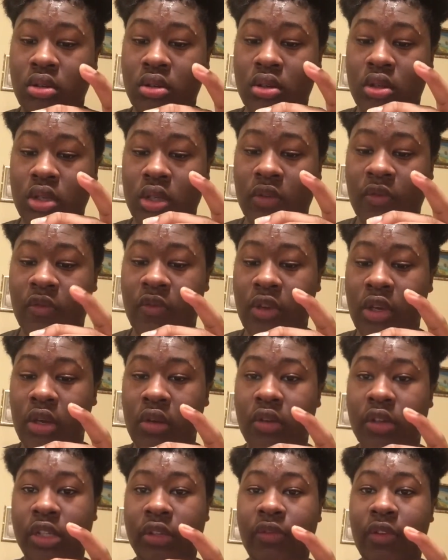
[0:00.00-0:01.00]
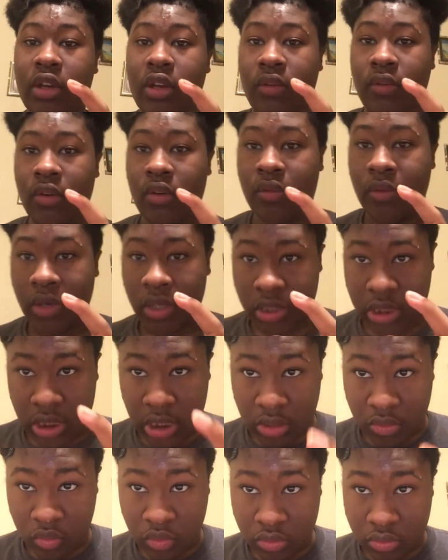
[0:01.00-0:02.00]
Like very, very, very, very tight
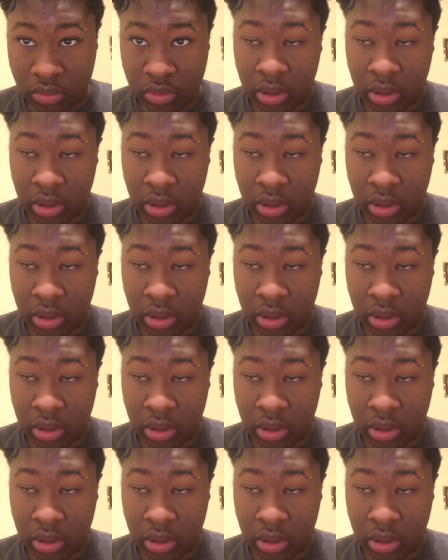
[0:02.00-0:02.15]
one.